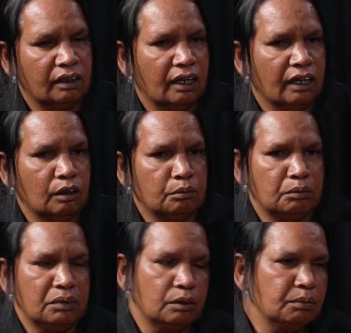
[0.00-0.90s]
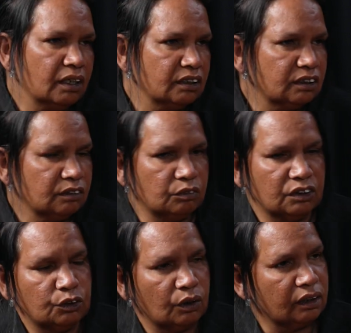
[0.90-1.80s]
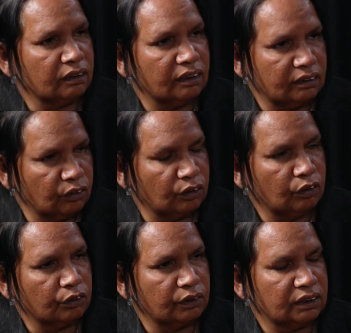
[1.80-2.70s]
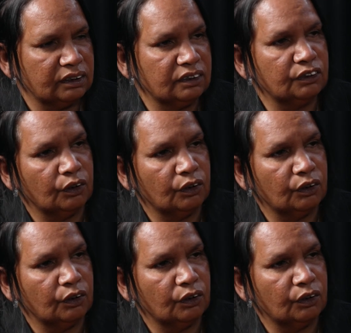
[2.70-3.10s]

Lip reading: In many parts of Australia, that no longer exists.